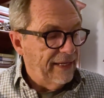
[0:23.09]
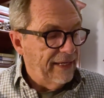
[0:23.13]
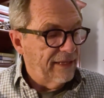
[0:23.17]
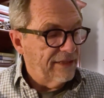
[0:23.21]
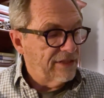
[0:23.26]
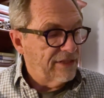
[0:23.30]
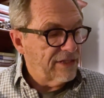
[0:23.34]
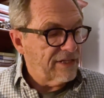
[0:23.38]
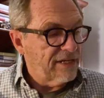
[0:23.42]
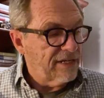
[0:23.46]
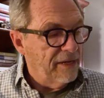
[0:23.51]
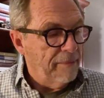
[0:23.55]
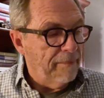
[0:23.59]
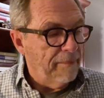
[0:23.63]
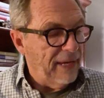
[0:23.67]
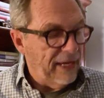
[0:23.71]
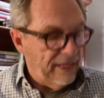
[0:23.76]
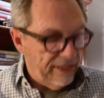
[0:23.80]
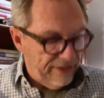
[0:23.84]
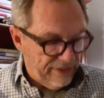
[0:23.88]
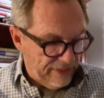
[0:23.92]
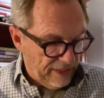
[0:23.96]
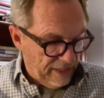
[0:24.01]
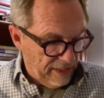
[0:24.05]
Just an
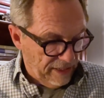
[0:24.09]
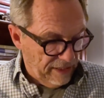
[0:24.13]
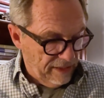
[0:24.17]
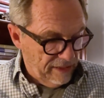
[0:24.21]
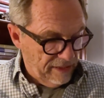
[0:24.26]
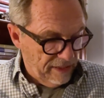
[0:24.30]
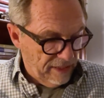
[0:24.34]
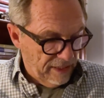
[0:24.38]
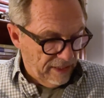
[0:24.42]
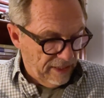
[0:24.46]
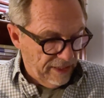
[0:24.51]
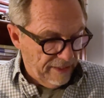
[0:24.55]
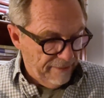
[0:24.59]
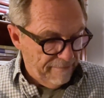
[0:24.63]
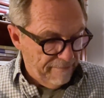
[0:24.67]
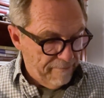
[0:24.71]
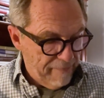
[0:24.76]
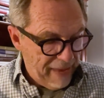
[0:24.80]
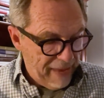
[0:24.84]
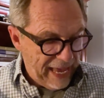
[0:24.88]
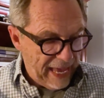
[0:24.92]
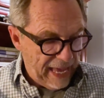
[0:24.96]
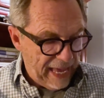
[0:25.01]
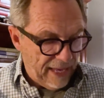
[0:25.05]
amazing
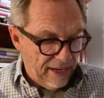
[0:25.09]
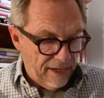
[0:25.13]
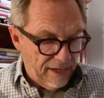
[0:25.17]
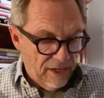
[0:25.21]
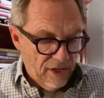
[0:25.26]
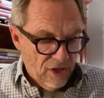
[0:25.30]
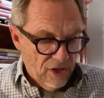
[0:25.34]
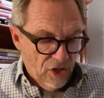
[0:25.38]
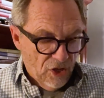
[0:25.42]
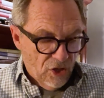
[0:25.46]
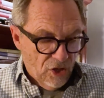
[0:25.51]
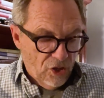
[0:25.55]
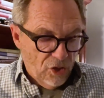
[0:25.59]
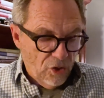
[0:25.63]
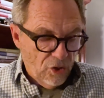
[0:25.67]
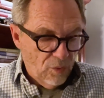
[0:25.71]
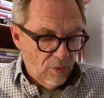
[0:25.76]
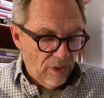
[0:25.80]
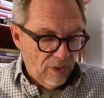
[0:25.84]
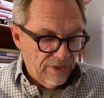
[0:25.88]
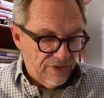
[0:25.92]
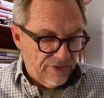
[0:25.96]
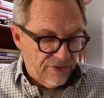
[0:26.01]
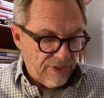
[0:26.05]
man who
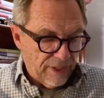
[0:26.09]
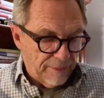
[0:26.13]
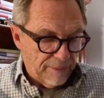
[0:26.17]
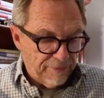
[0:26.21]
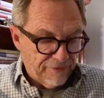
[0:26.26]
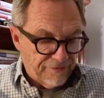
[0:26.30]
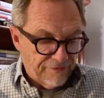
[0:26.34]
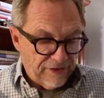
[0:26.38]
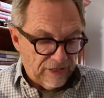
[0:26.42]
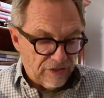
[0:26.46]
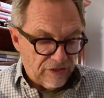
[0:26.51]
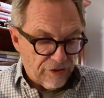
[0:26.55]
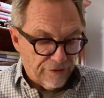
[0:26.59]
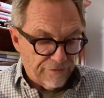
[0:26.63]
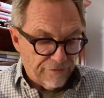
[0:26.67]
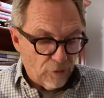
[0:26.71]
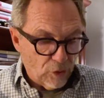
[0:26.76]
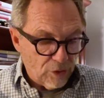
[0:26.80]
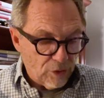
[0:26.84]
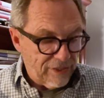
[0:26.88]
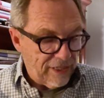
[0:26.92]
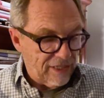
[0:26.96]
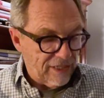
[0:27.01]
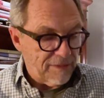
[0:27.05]
was a professor of
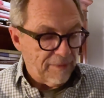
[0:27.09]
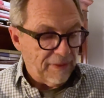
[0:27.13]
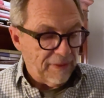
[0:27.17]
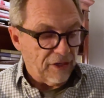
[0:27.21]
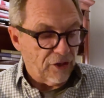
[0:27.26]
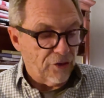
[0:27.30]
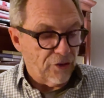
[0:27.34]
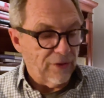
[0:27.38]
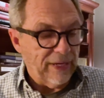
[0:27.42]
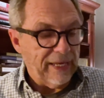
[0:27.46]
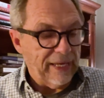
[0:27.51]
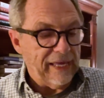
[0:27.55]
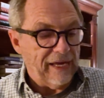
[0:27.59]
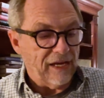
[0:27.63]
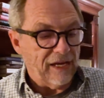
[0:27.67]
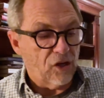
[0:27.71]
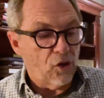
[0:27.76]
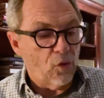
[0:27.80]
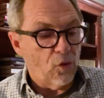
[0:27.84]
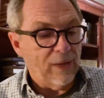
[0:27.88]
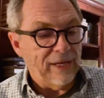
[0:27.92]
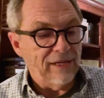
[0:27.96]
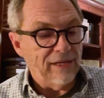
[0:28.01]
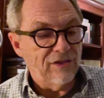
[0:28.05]
Old Testament Greek at
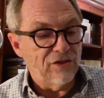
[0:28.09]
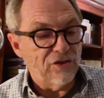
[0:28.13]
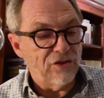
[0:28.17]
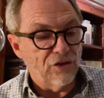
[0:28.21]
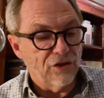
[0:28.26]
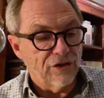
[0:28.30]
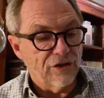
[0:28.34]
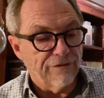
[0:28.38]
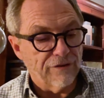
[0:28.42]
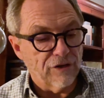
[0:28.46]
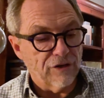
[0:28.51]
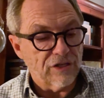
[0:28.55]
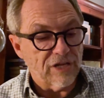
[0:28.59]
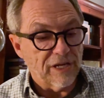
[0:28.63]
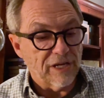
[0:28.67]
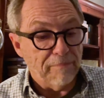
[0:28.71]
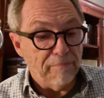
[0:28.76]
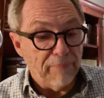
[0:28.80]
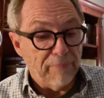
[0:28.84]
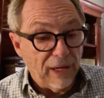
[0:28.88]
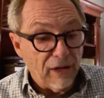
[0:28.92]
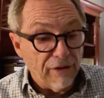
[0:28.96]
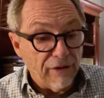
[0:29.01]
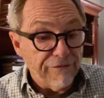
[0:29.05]
Queen's University,
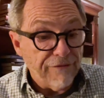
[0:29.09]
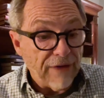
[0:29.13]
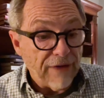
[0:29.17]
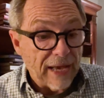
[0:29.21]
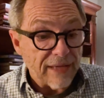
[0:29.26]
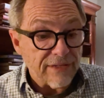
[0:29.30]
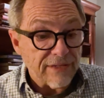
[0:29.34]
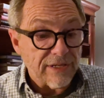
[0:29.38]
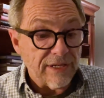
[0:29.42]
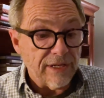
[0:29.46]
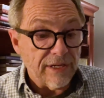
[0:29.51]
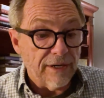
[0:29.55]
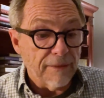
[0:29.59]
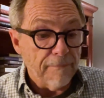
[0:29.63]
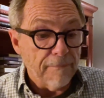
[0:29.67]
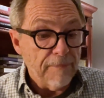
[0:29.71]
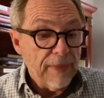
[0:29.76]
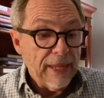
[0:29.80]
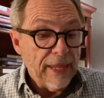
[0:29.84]
Belfast here.